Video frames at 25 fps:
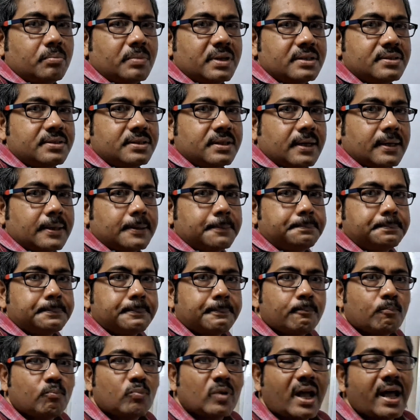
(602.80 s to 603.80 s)
mixture
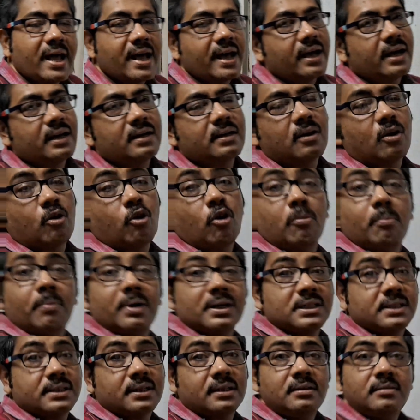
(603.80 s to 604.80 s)
and
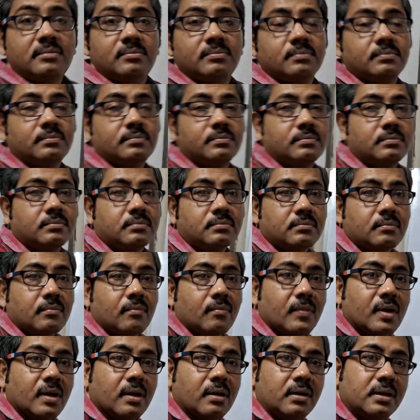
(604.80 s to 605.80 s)
combustion
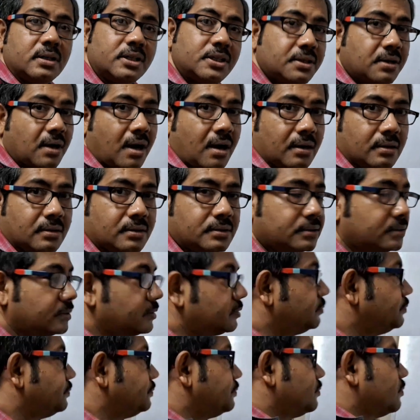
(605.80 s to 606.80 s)
starts.
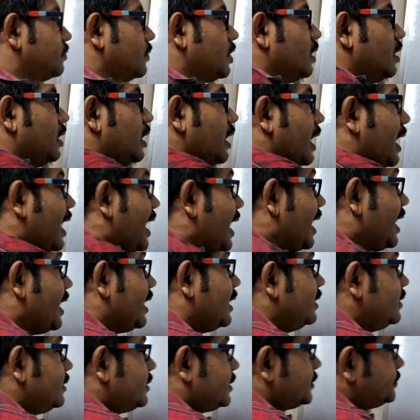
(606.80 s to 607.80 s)

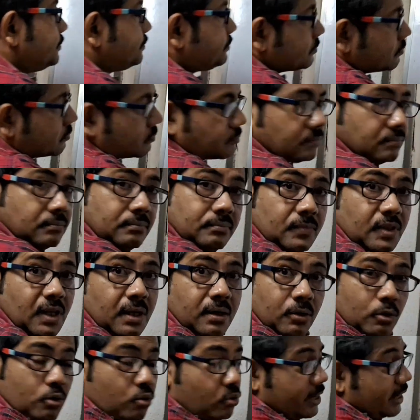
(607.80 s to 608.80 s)
And
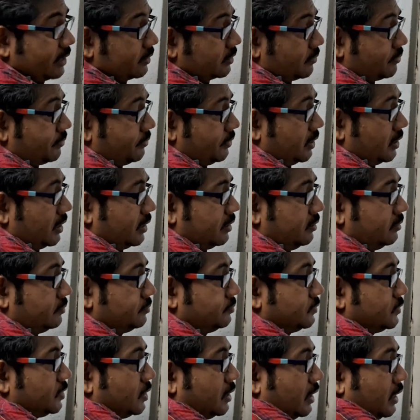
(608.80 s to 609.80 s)
look at the figure.
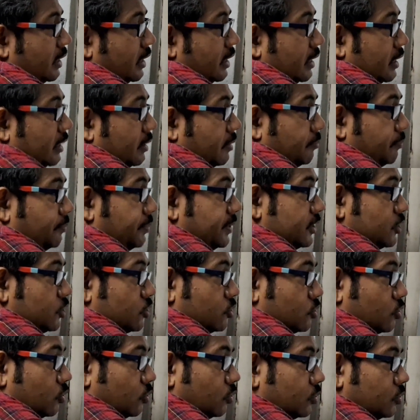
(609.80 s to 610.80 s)

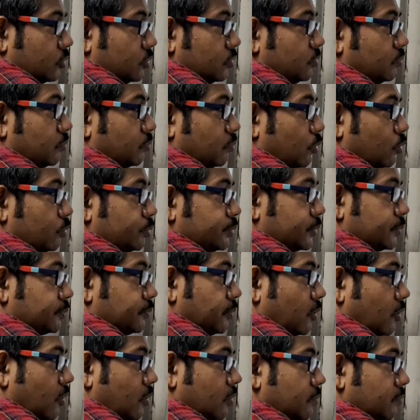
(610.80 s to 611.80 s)
Piston moves
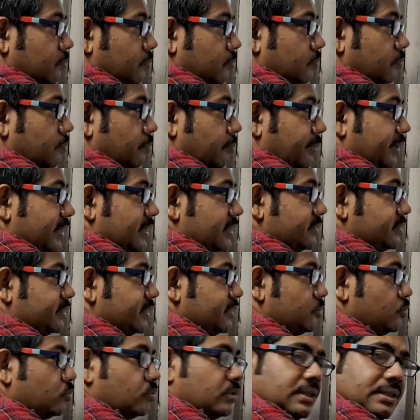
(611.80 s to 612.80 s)
from
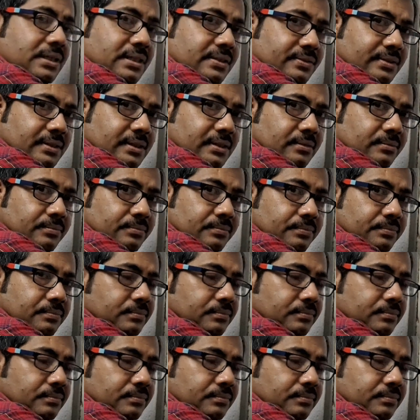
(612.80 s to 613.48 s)
BDC to TDC.